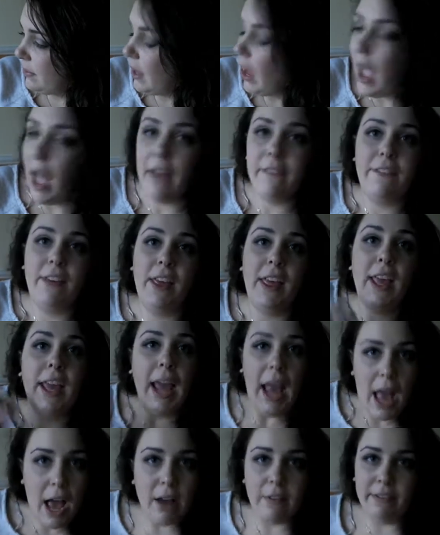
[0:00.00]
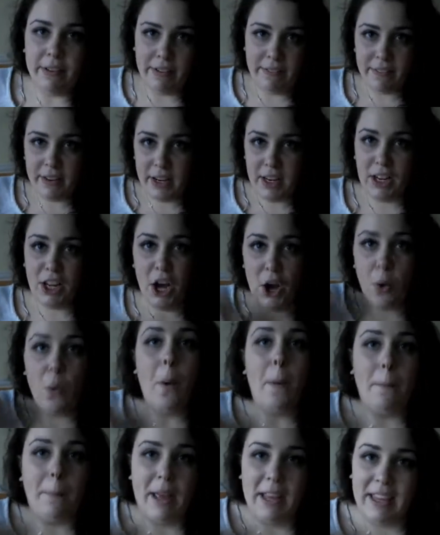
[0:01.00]
I feel like every
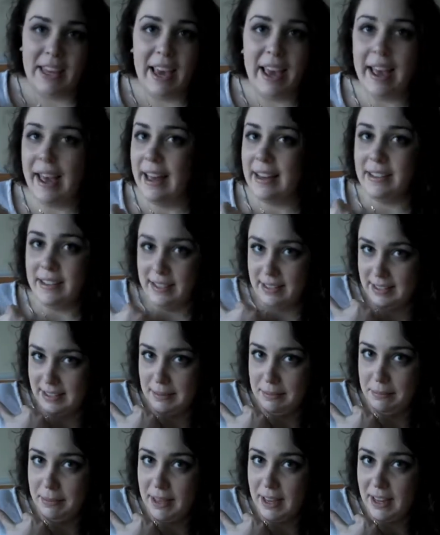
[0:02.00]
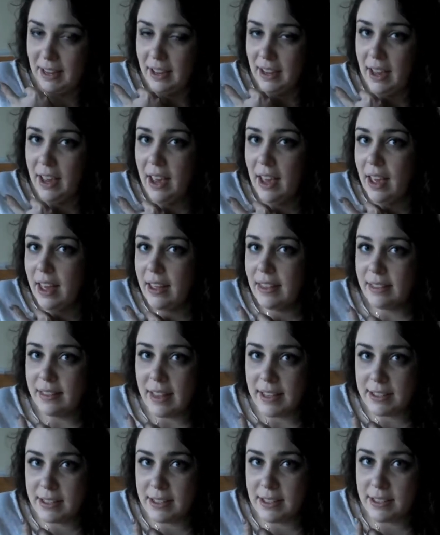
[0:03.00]
video my cat does something
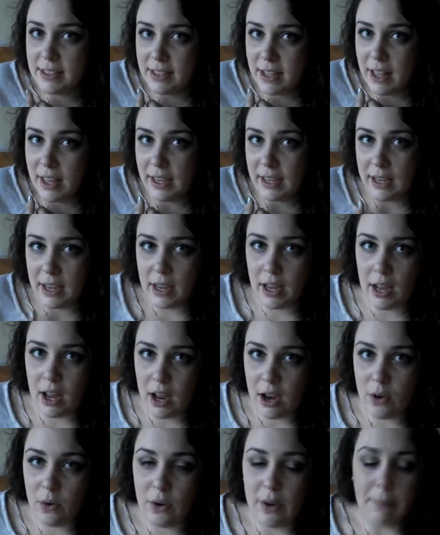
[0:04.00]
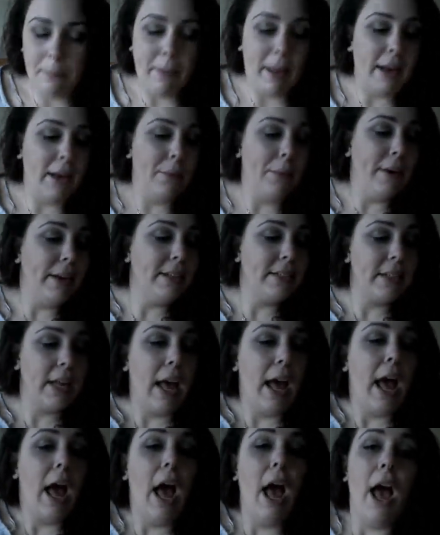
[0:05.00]
that's like annoying. But anyways,
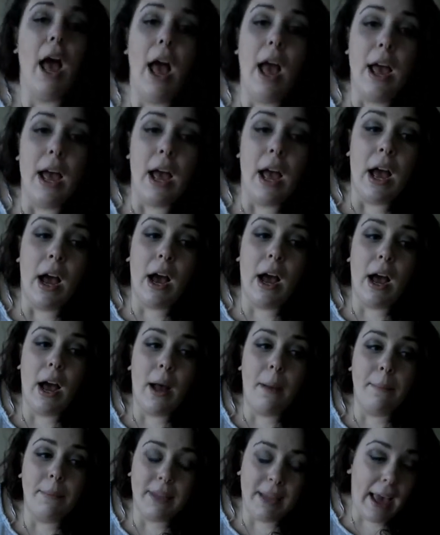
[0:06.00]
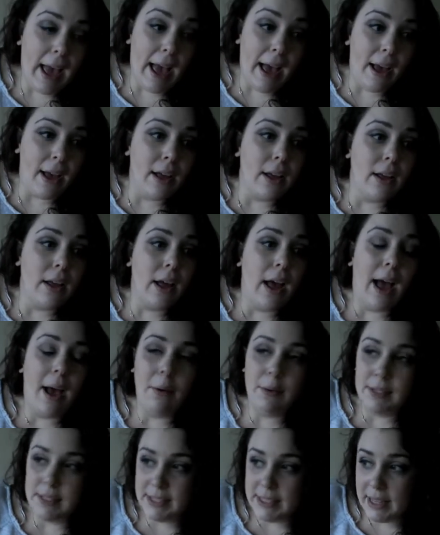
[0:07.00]
yeah, I
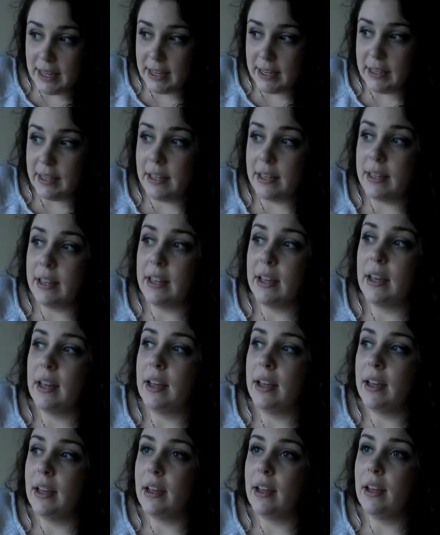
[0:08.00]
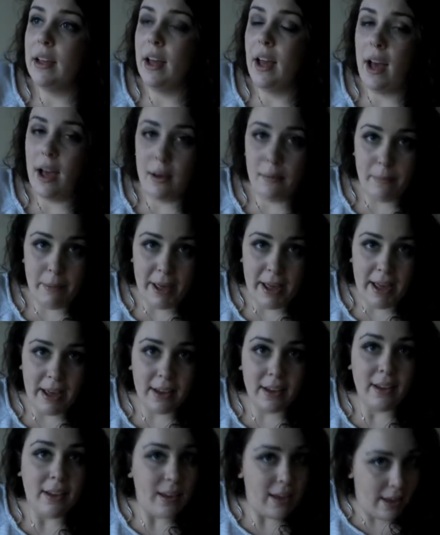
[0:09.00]
was sick. I'm
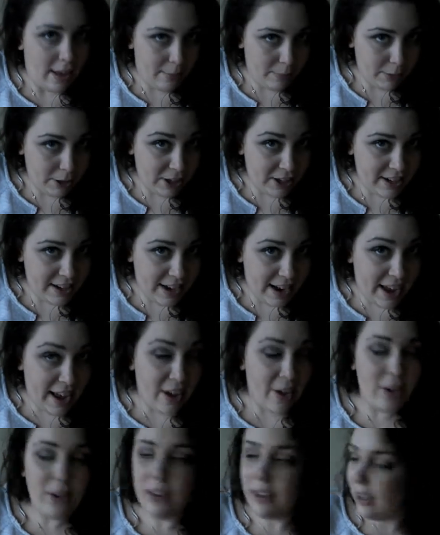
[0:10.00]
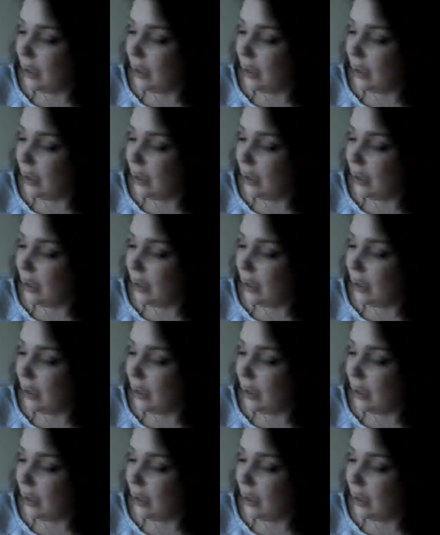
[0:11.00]
back. I'm good now.